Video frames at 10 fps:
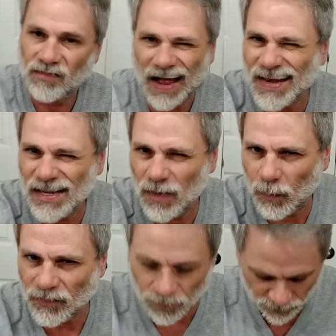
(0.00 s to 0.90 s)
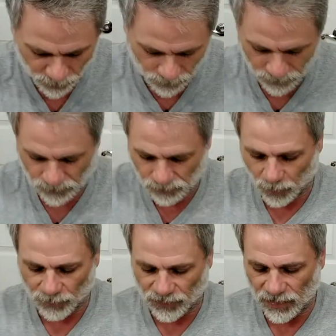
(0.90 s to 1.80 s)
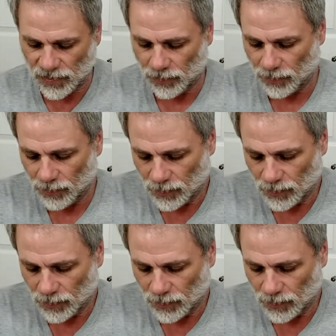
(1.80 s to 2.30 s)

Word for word: I didn't know what's in, what was in here.